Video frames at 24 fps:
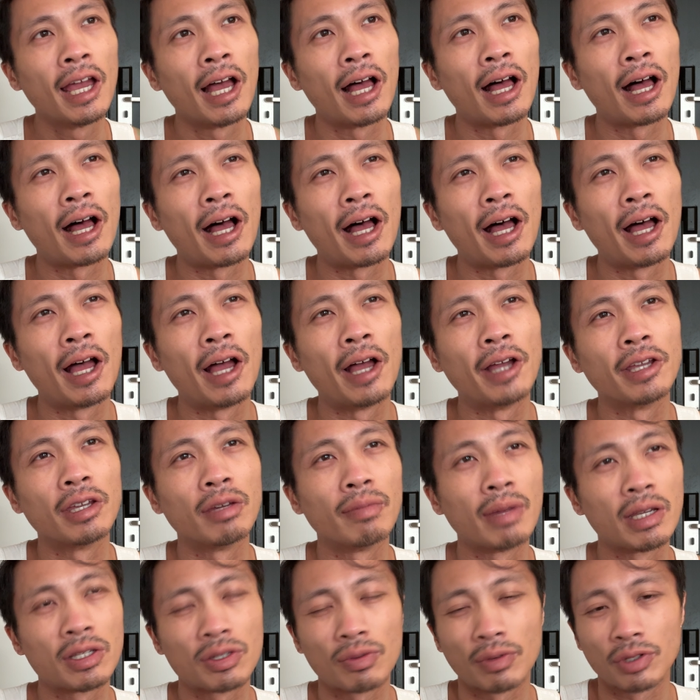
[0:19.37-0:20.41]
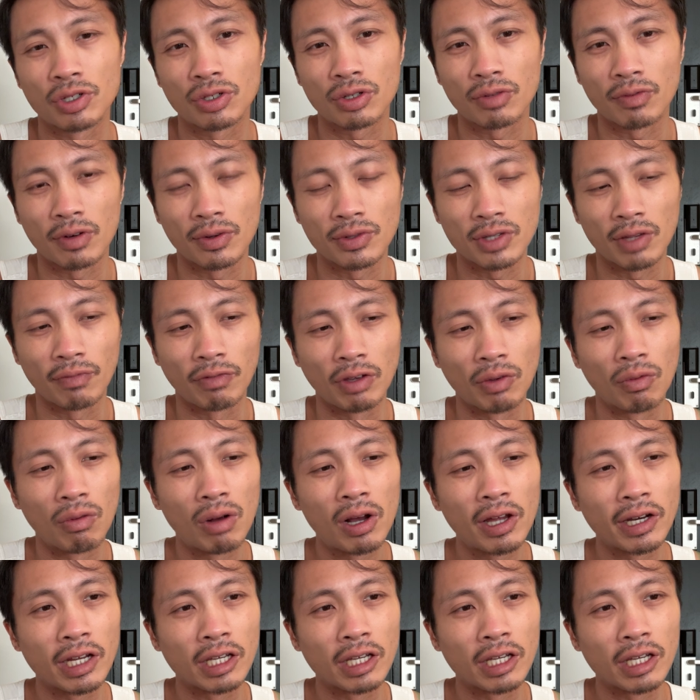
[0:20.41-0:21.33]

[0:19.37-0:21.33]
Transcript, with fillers: Uh, you may switch the roles if you want.